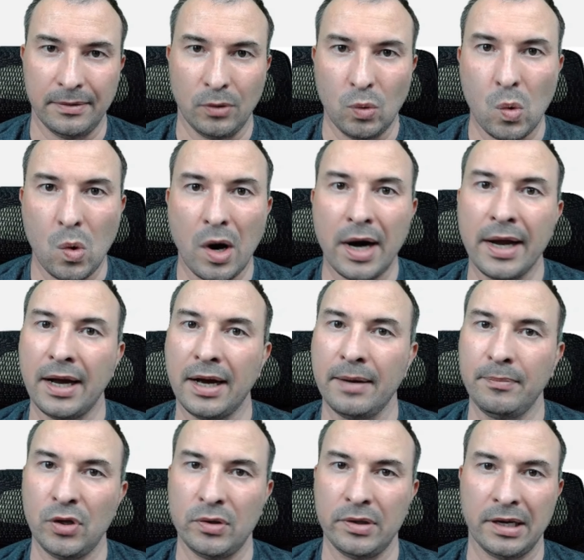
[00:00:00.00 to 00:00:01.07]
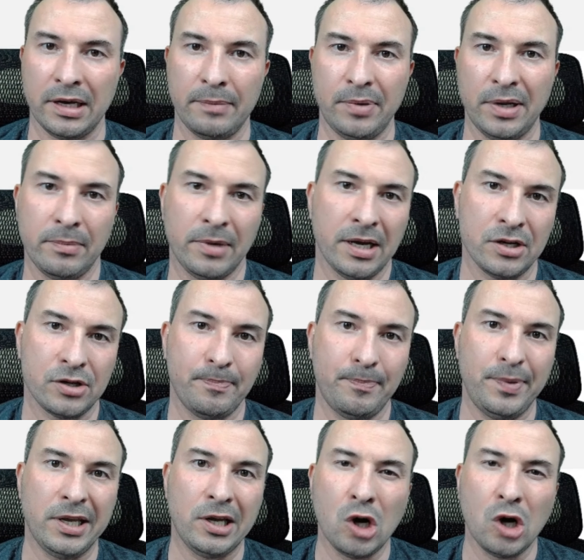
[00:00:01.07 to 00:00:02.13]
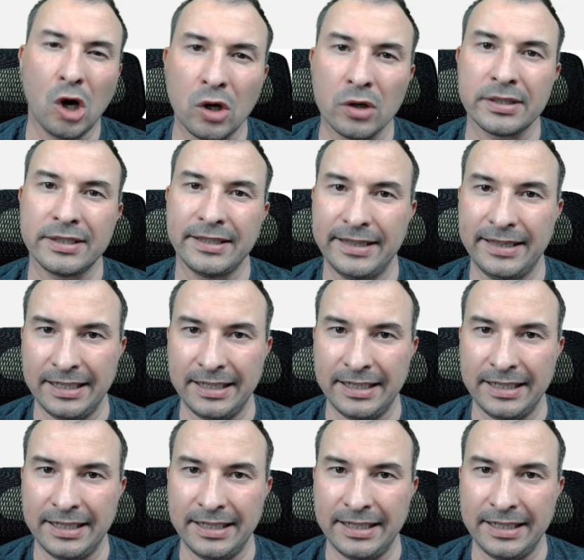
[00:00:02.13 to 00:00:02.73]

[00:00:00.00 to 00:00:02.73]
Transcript: why I'm using NPM cache, because